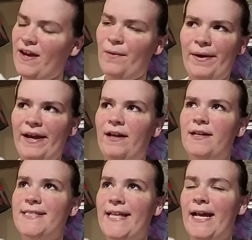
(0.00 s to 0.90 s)
that way
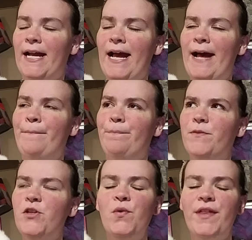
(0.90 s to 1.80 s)
because they had
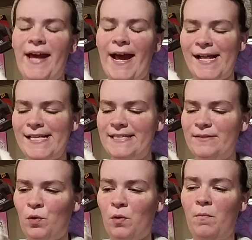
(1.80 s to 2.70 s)
two of the cats
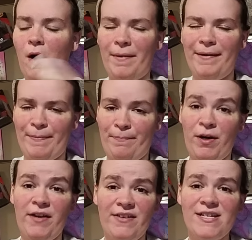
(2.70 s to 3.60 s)
were mama
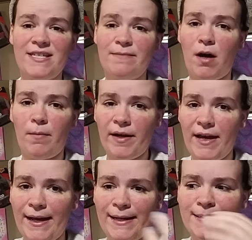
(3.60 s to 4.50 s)
previously mama
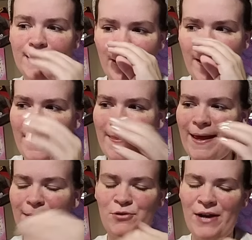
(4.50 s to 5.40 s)
cats and they
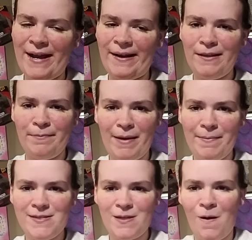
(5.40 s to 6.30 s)
kept dragging the
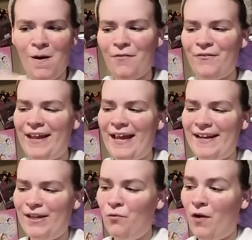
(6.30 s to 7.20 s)
babies off and he
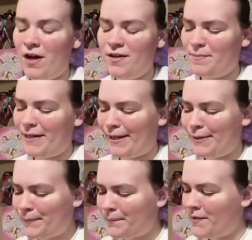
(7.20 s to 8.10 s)
had to go hunt them
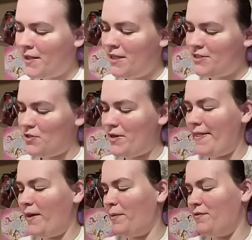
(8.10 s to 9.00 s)
down. So
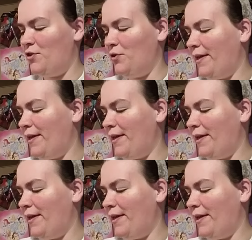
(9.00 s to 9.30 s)
now they don't have to